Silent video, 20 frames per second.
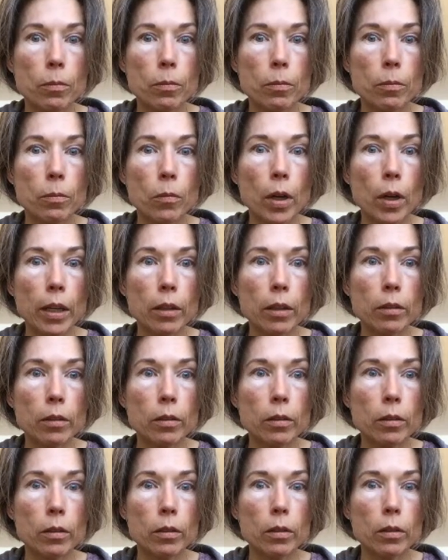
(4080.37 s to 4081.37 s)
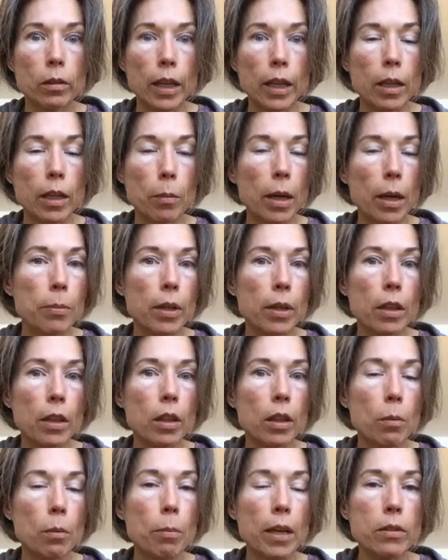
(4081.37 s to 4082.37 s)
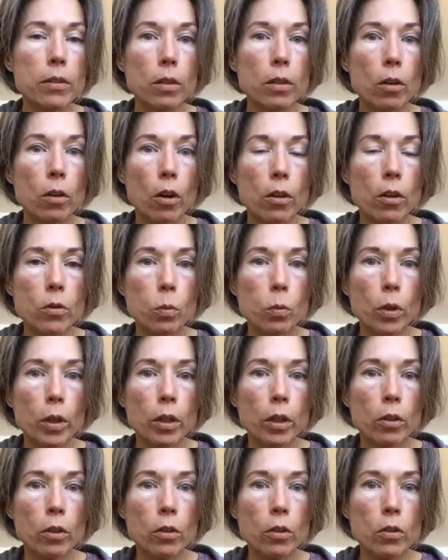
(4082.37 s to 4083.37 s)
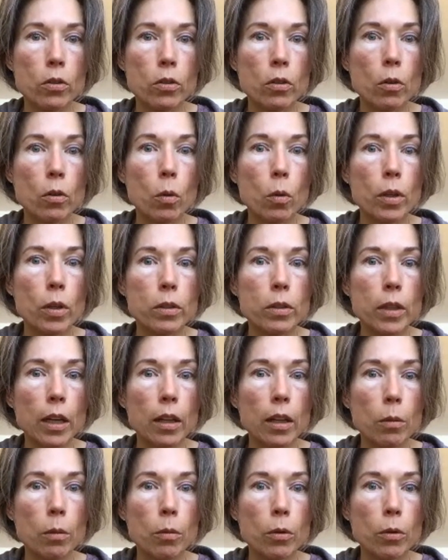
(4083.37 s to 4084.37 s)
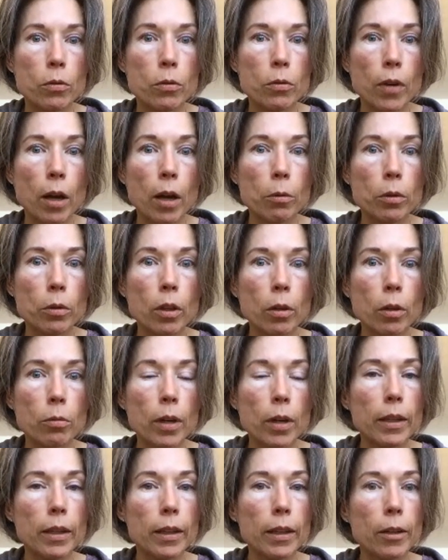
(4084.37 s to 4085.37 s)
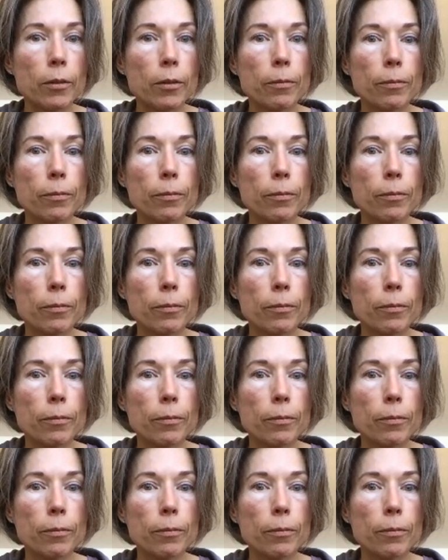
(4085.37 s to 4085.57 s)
right? And it might be that the best and hardest working nurses are the ones getting the most viral load right now.